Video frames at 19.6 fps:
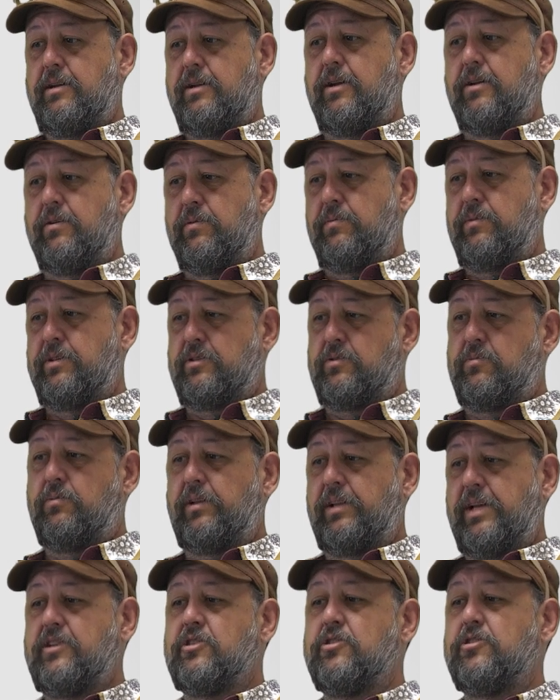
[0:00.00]
you know, this
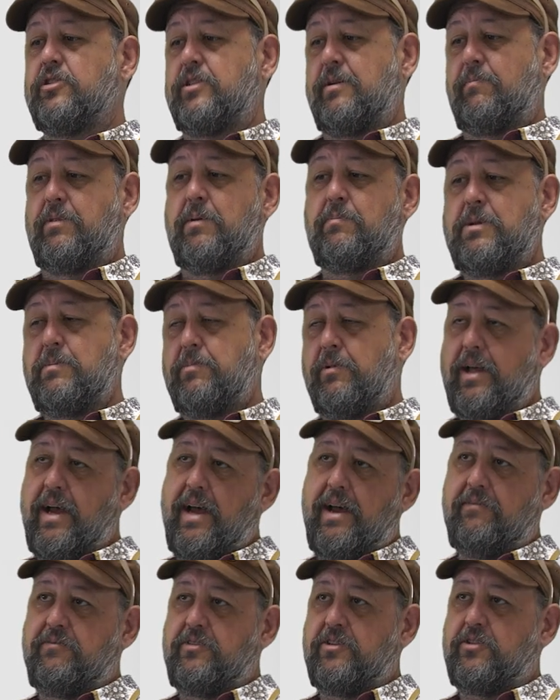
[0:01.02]
relationship that people
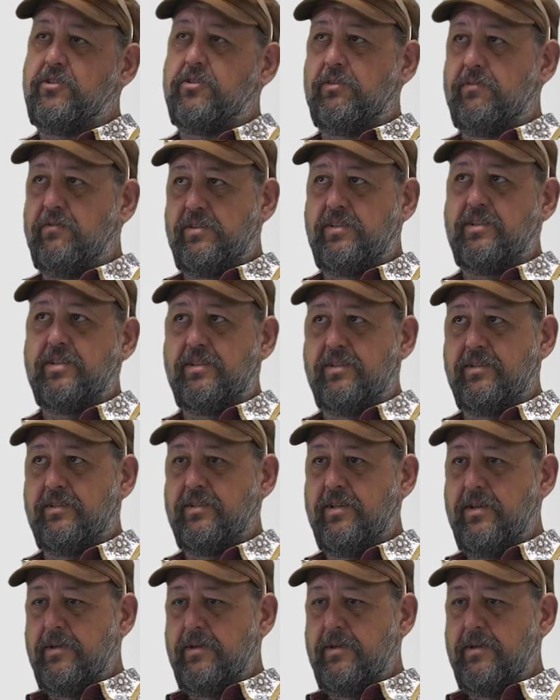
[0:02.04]
have to services.